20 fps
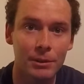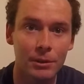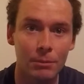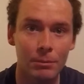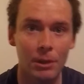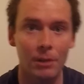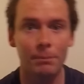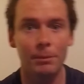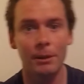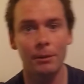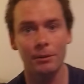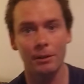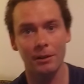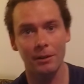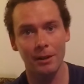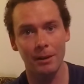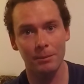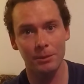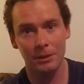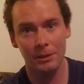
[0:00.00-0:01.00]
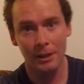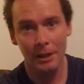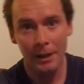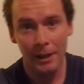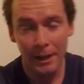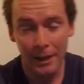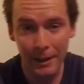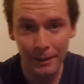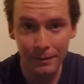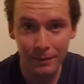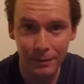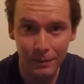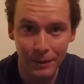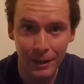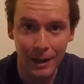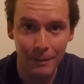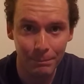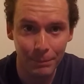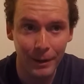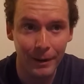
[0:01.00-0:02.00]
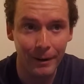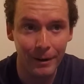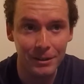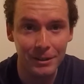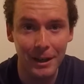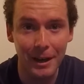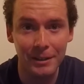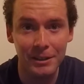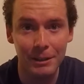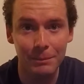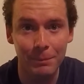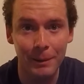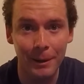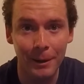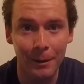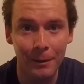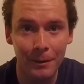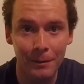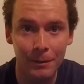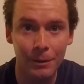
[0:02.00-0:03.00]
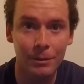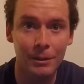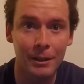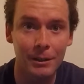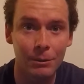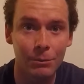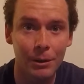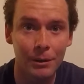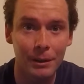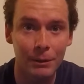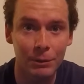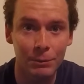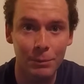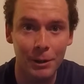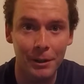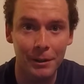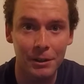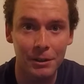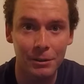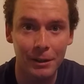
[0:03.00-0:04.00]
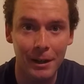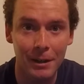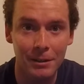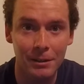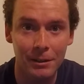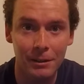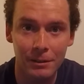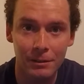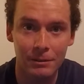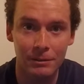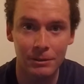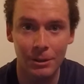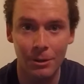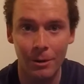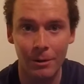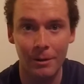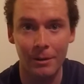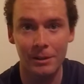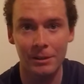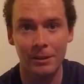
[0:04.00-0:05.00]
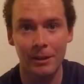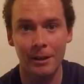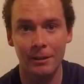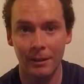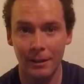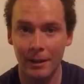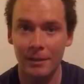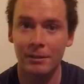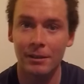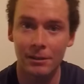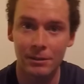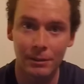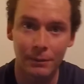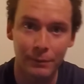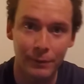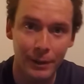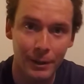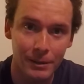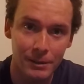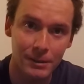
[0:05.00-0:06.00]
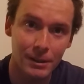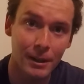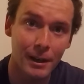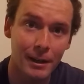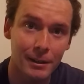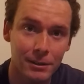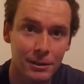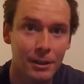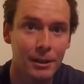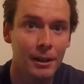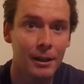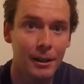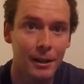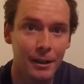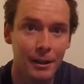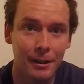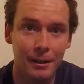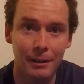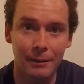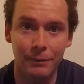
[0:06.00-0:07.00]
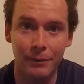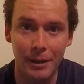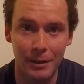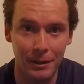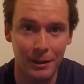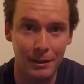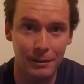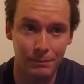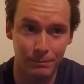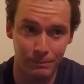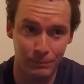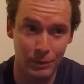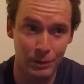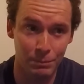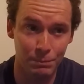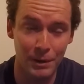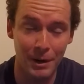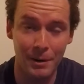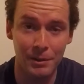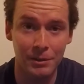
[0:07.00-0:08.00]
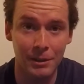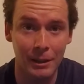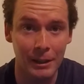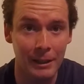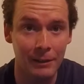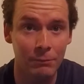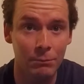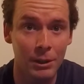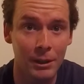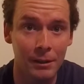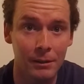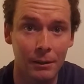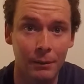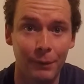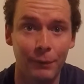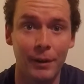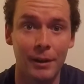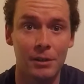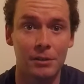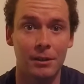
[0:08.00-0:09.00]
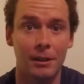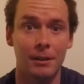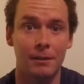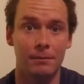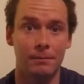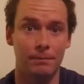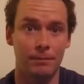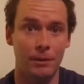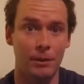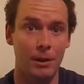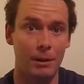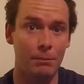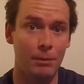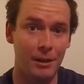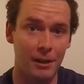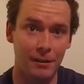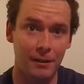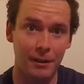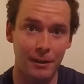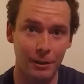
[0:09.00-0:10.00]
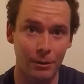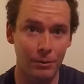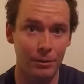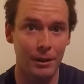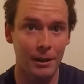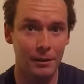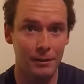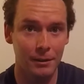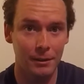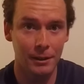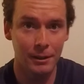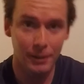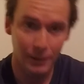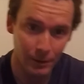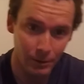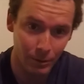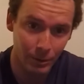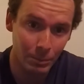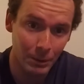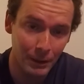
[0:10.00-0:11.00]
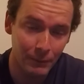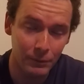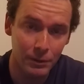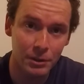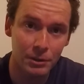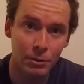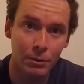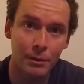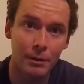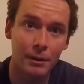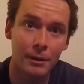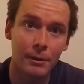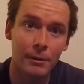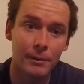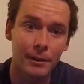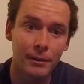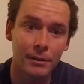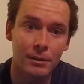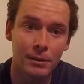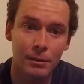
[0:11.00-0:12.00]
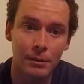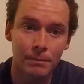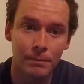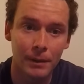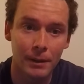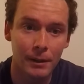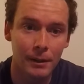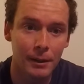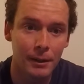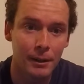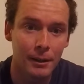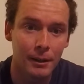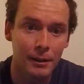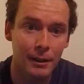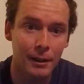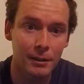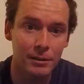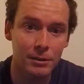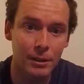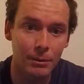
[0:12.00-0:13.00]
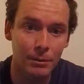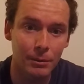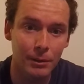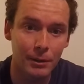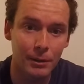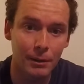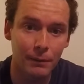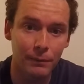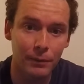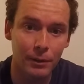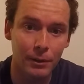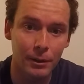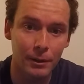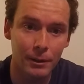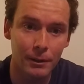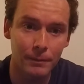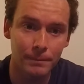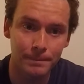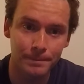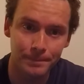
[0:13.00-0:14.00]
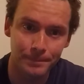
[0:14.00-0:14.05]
So I'm on bear with the cubs, and that bear is actually bigger than looked like the one that was bugging Tracy. It saw it on its hind legs, and it's a fair size. In fact, those bears could even be eating the fish that could have been in the gill net. It might even destroy the gill net, so that's not really good for her.